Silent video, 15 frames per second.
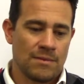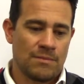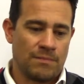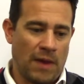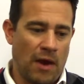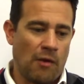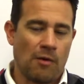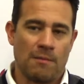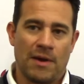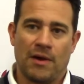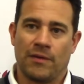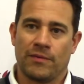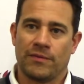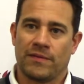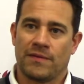
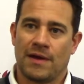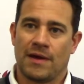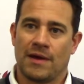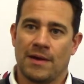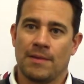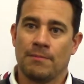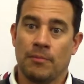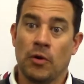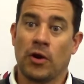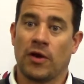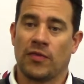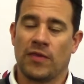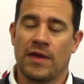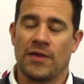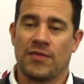paramount book
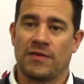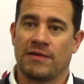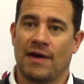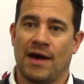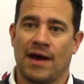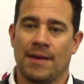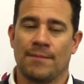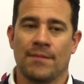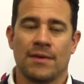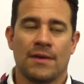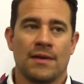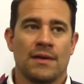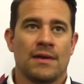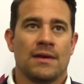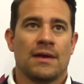at the time.
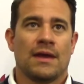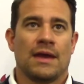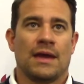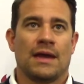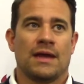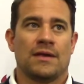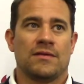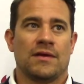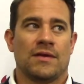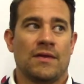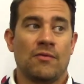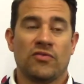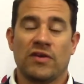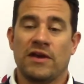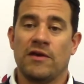And
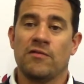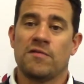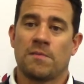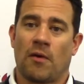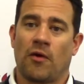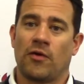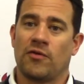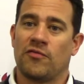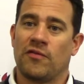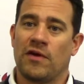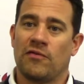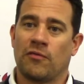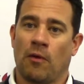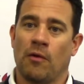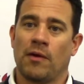that was a huge part
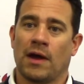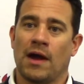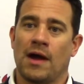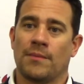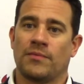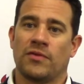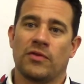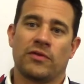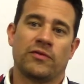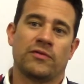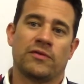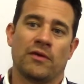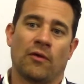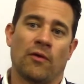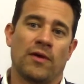of growing up, to the
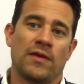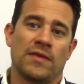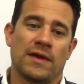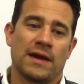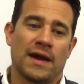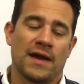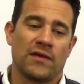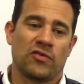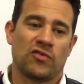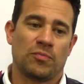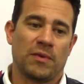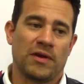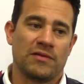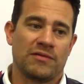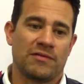degree that I
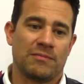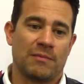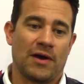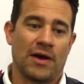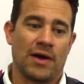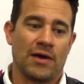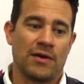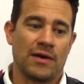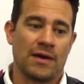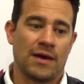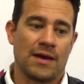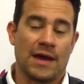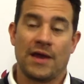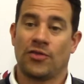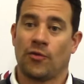spent my
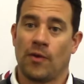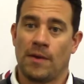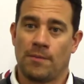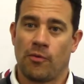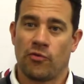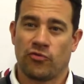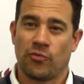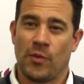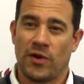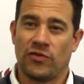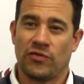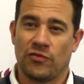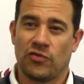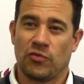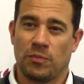8th grade
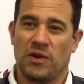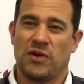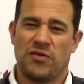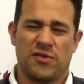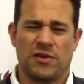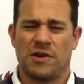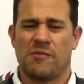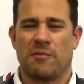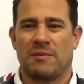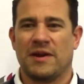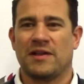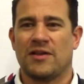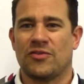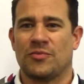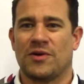persuasive speech.
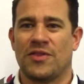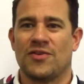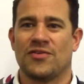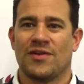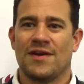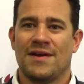Everybody does one of these